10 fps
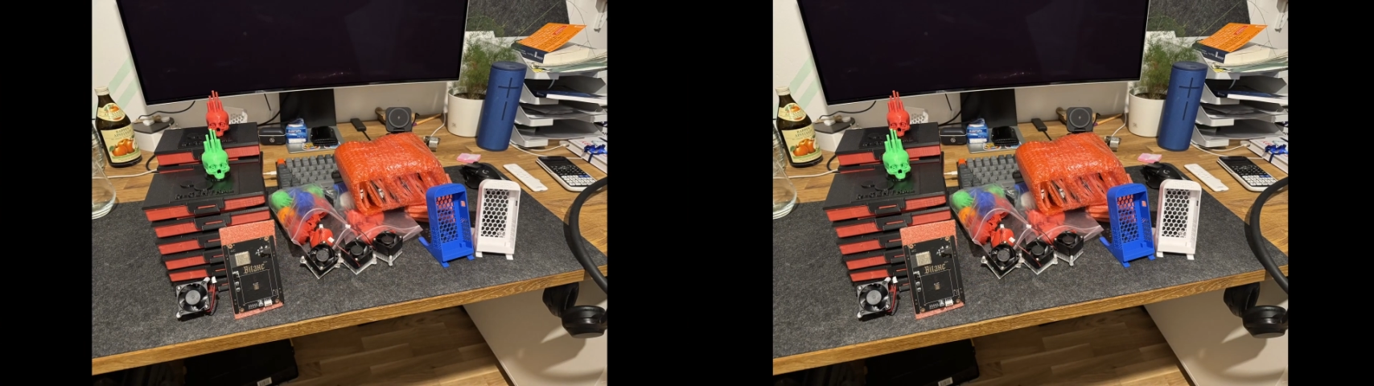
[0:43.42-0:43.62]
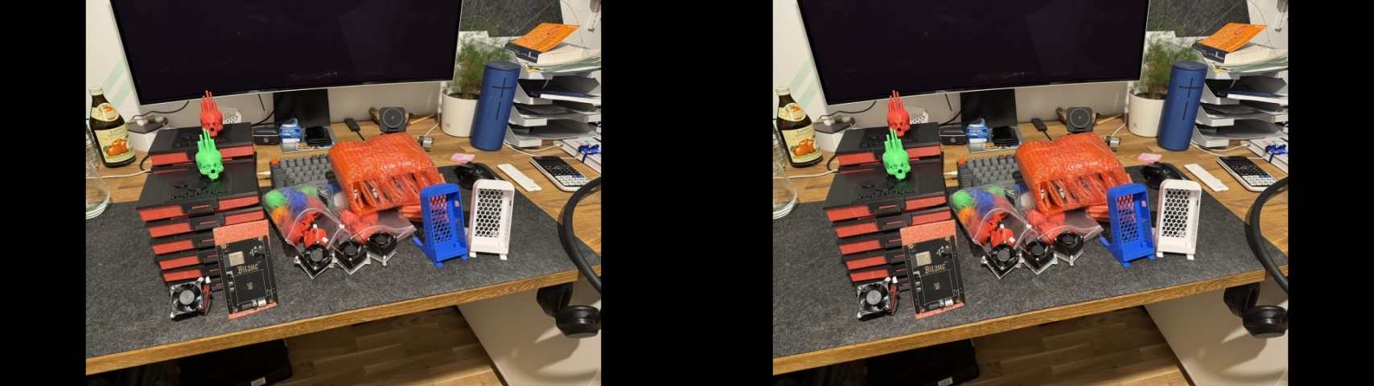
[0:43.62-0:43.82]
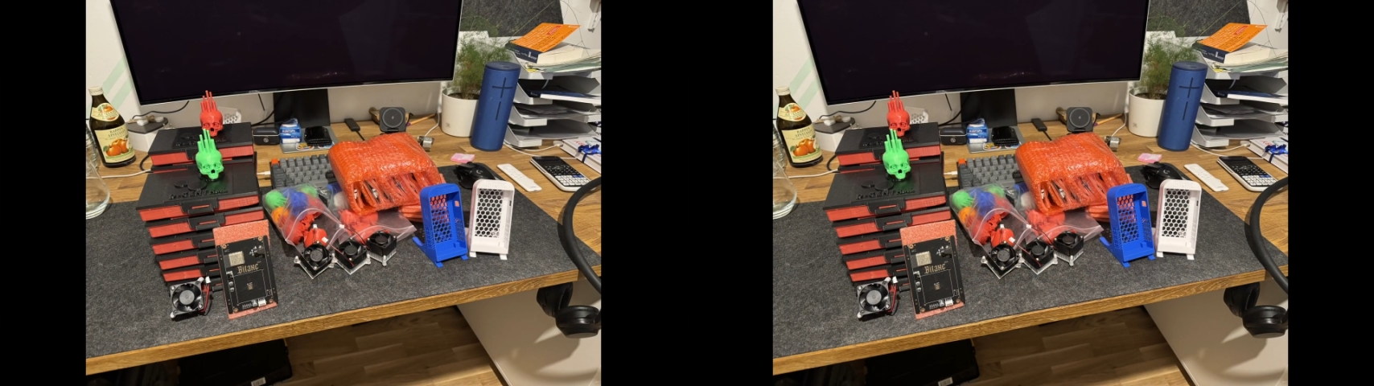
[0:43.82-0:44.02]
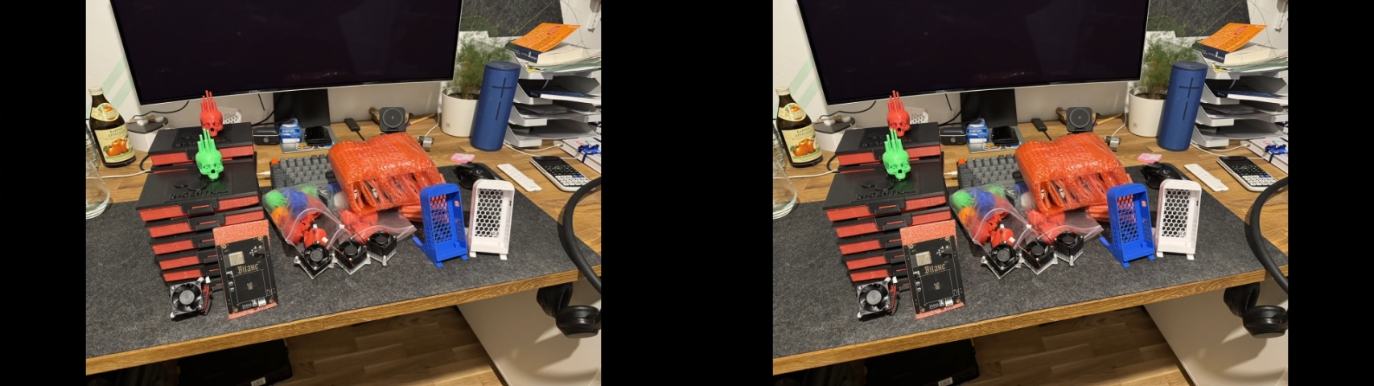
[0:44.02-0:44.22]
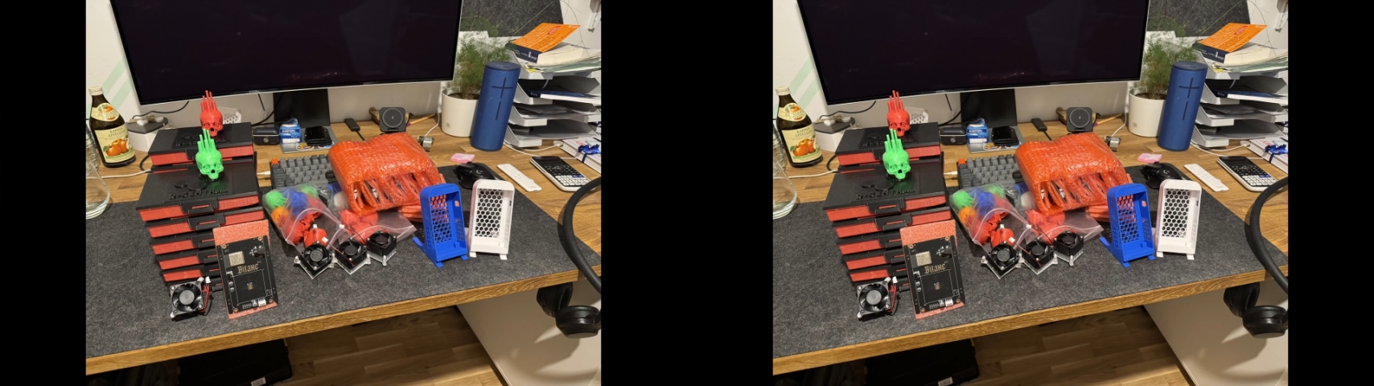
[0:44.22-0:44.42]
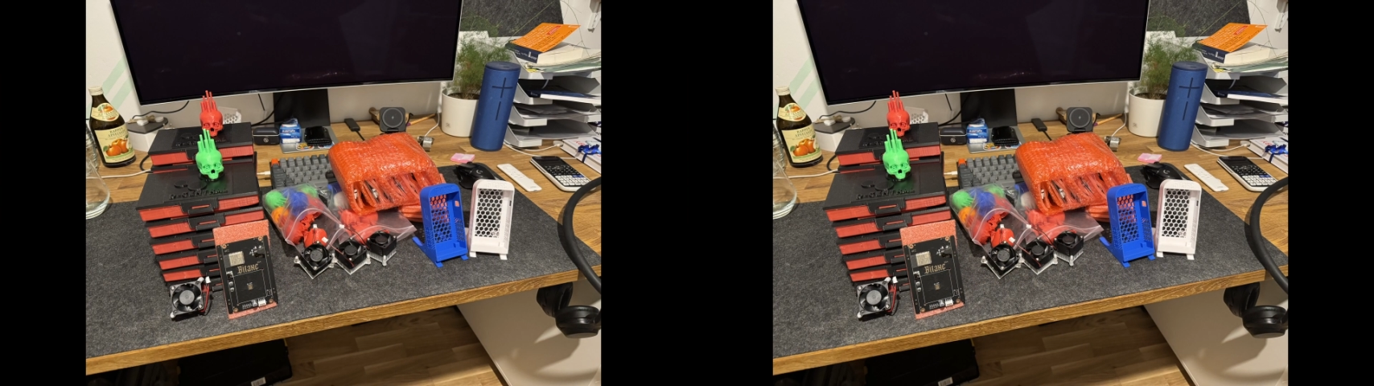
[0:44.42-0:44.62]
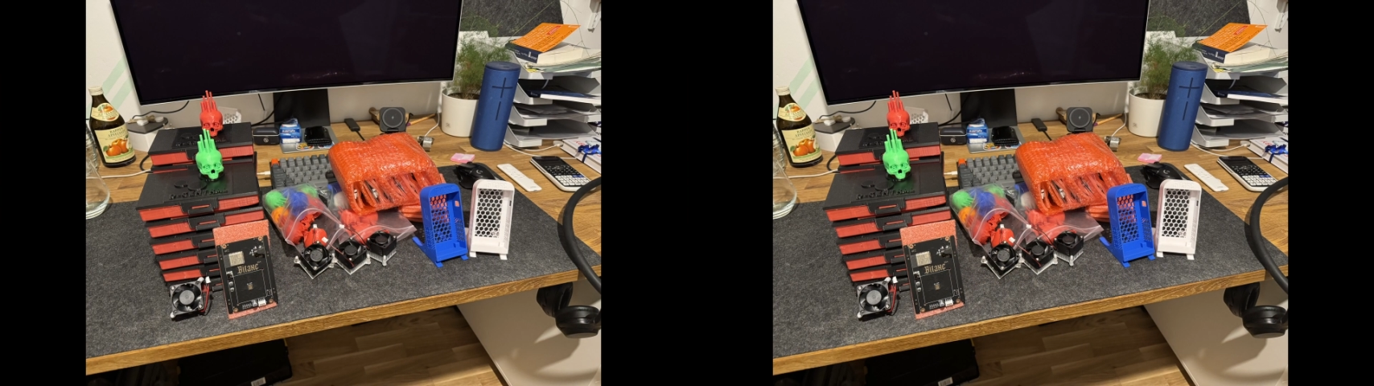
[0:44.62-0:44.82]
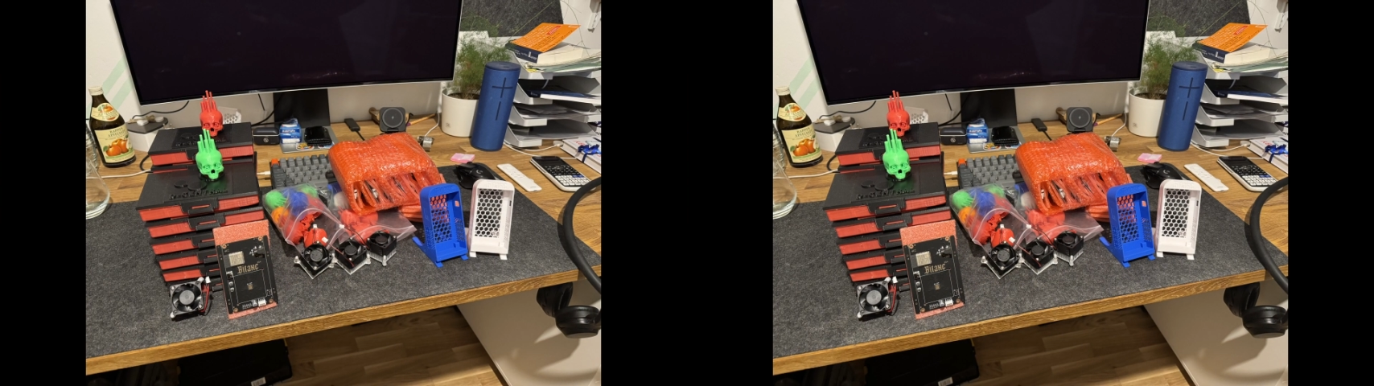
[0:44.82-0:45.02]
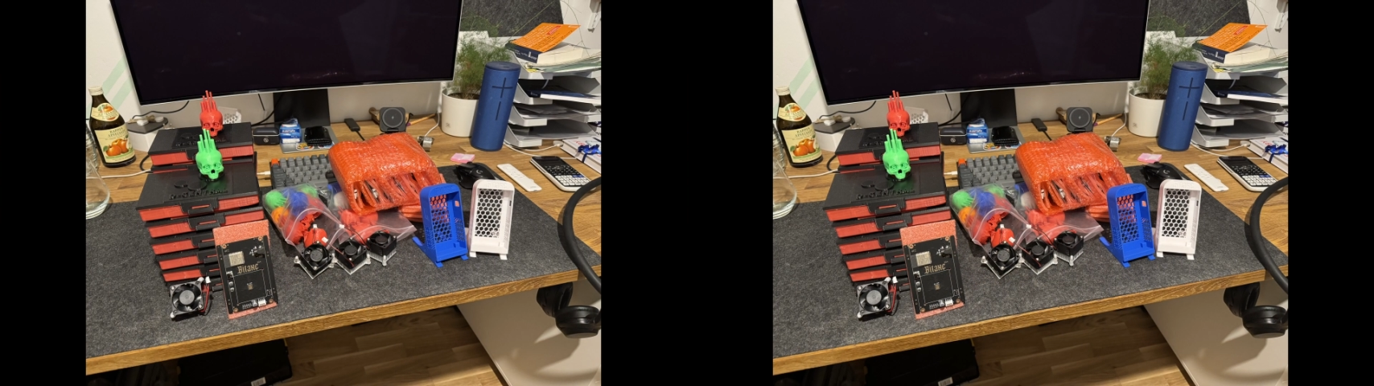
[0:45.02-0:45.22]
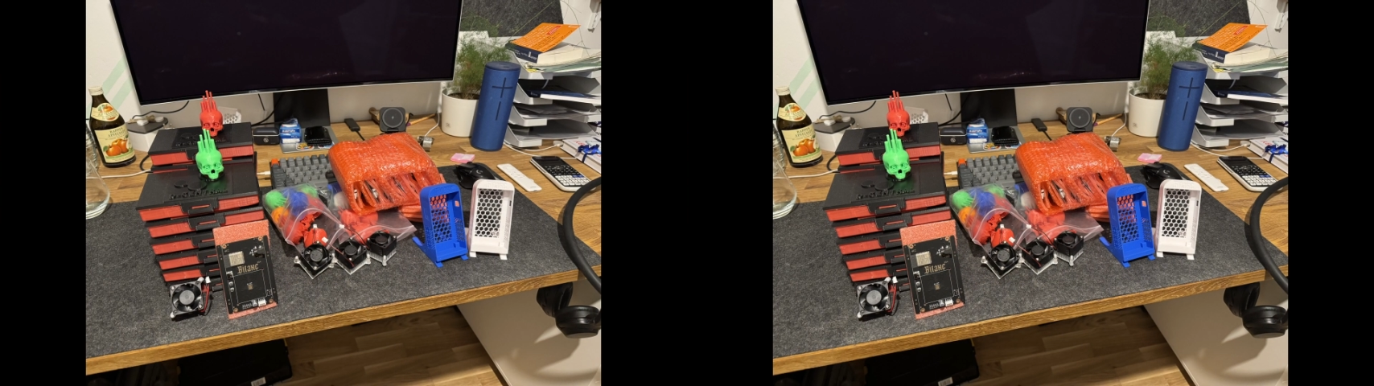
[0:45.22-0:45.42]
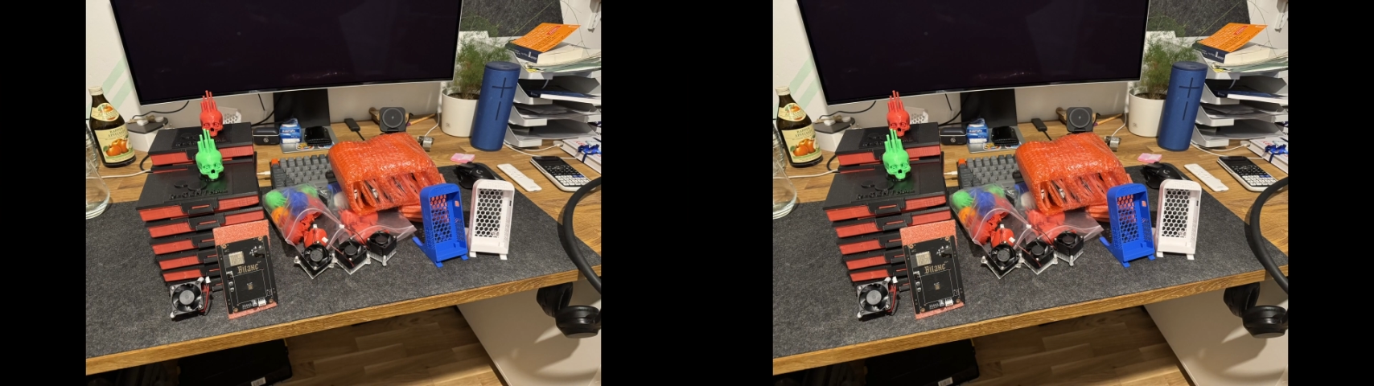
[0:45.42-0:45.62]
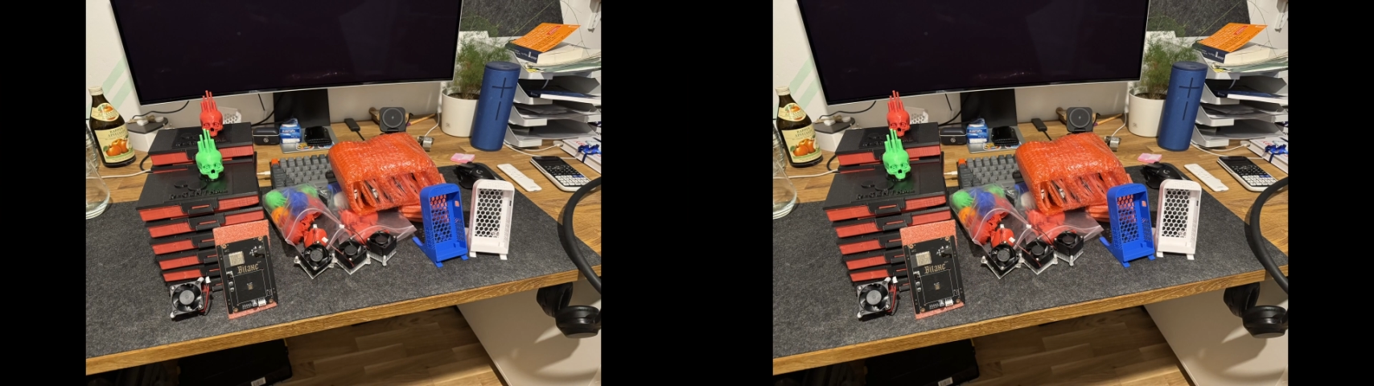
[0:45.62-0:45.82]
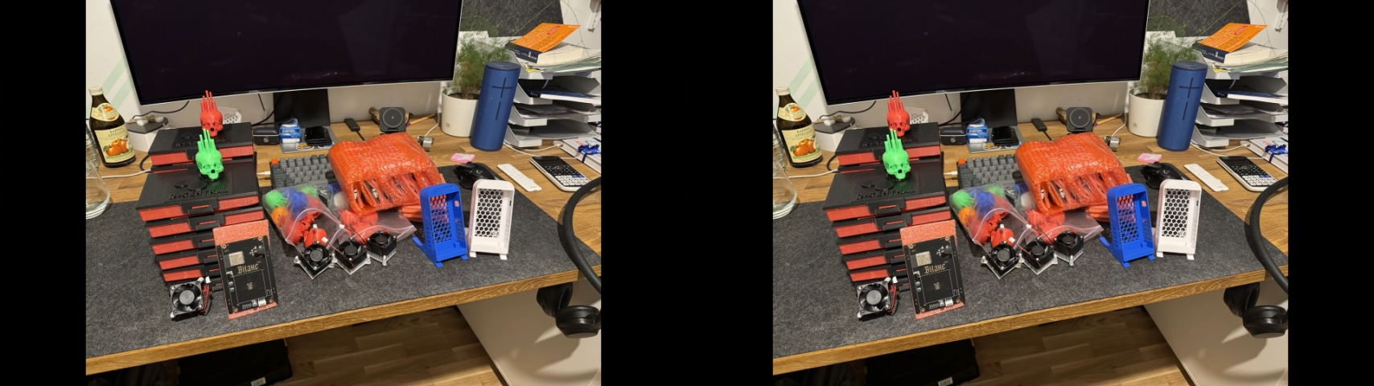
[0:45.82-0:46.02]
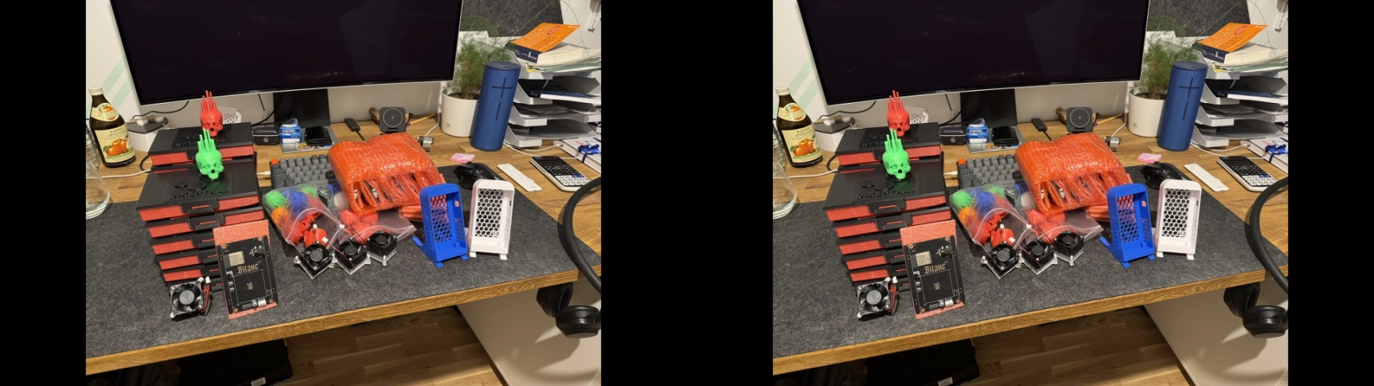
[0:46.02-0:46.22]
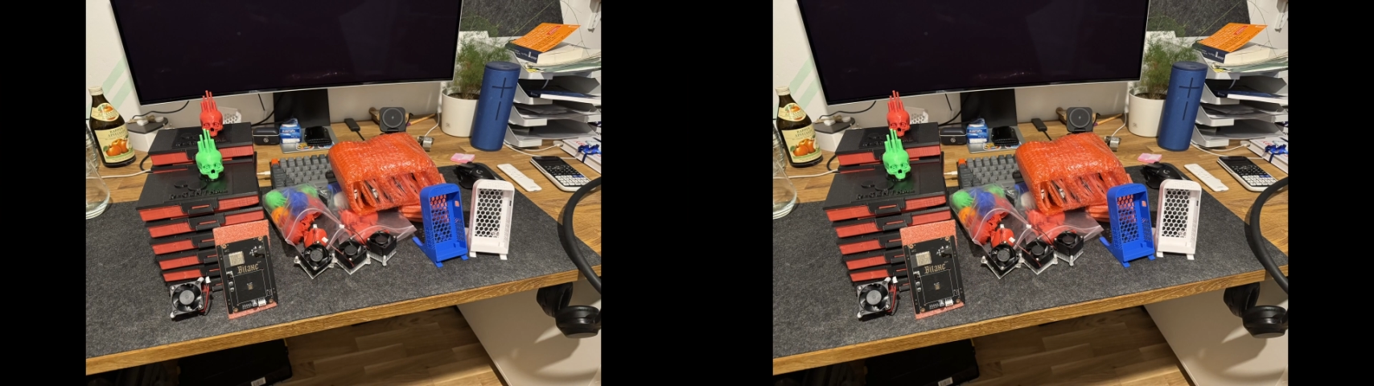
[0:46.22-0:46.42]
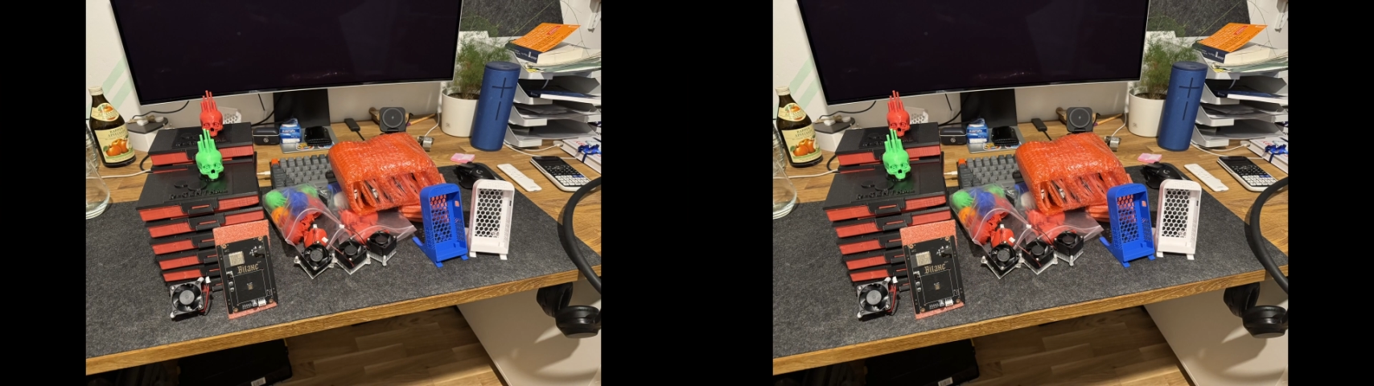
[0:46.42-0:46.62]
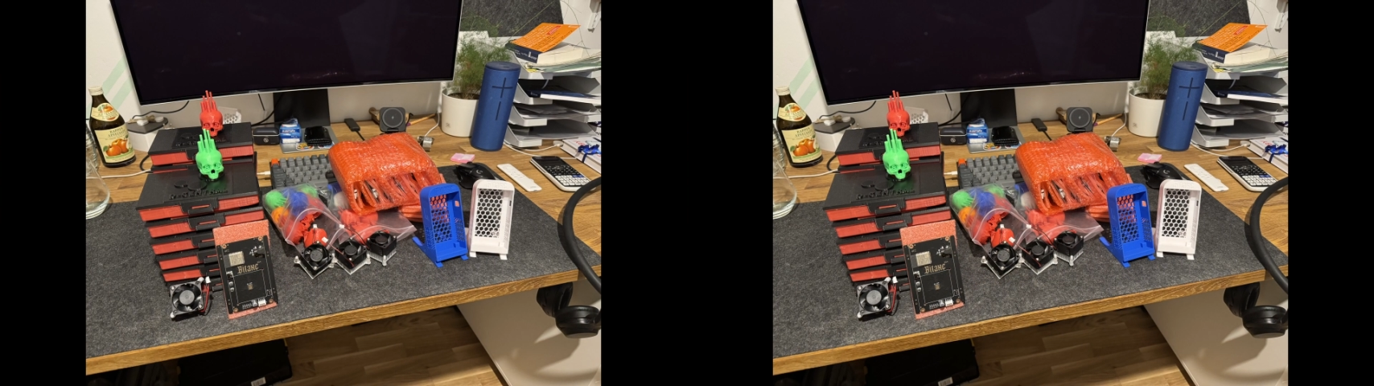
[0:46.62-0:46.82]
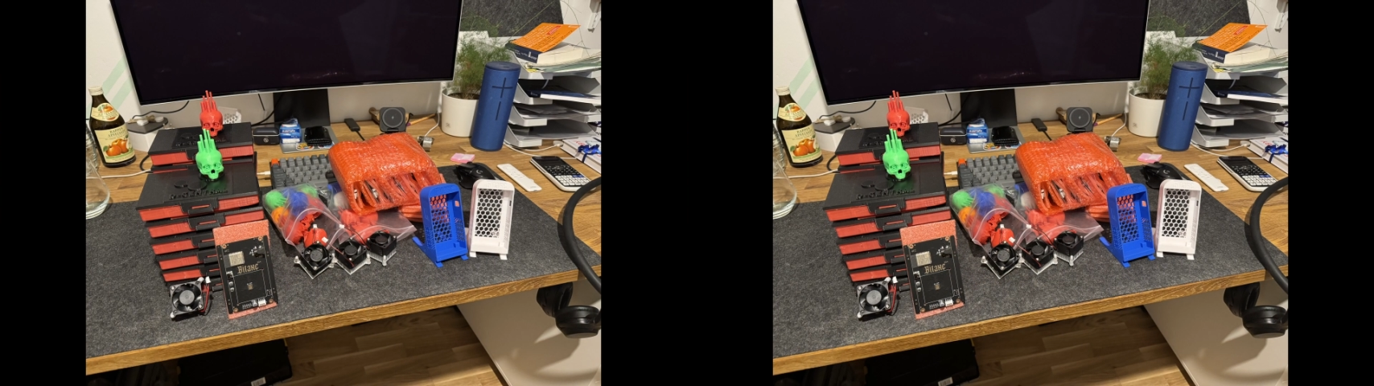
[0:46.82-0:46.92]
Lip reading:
[unreadable: no face in view]